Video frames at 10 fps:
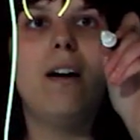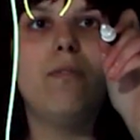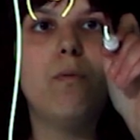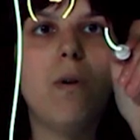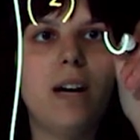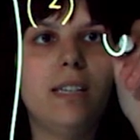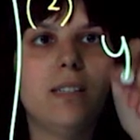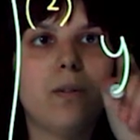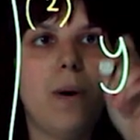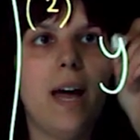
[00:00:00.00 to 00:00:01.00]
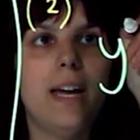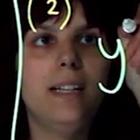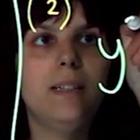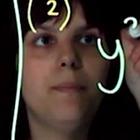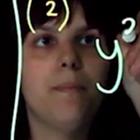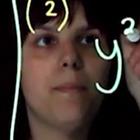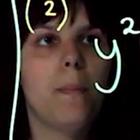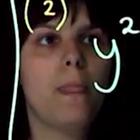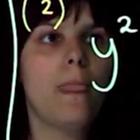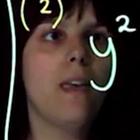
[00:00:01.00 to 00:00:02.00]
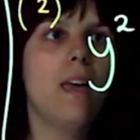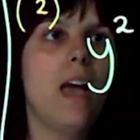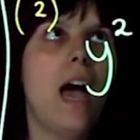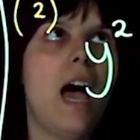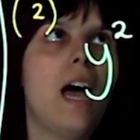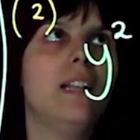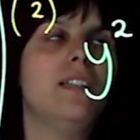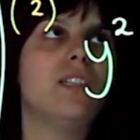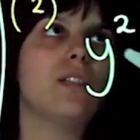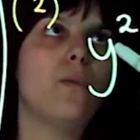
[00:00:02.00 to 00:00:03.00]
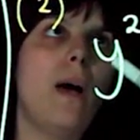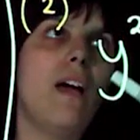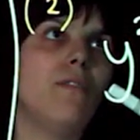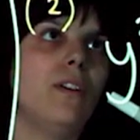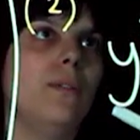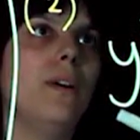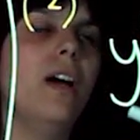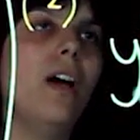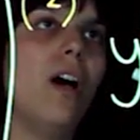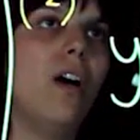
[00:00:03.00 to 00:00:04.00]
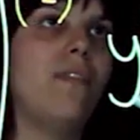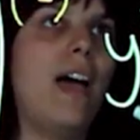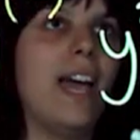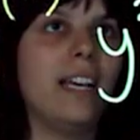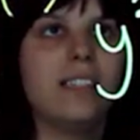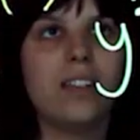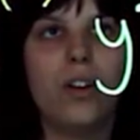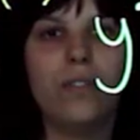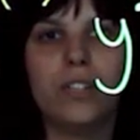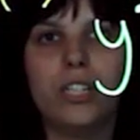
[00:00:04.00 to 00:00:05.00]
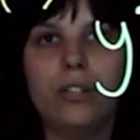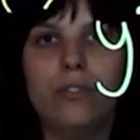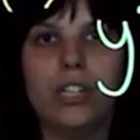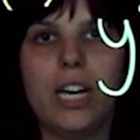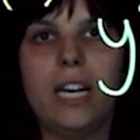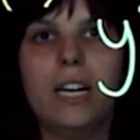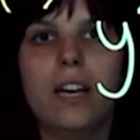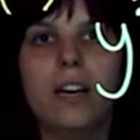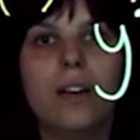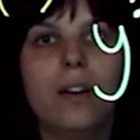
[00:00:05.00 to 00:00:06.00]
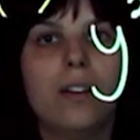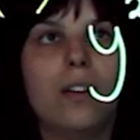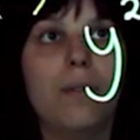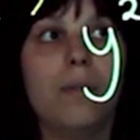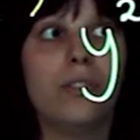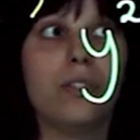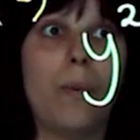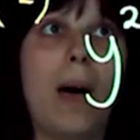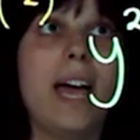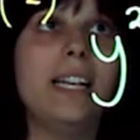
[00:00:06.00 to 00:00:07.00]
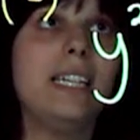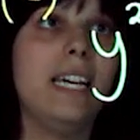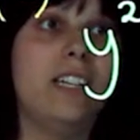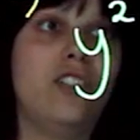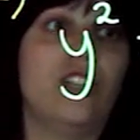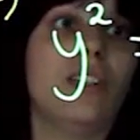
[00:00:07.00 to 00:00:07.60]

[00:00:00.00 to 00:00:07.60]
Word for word: have y squared. And the square root of x over 2g squared is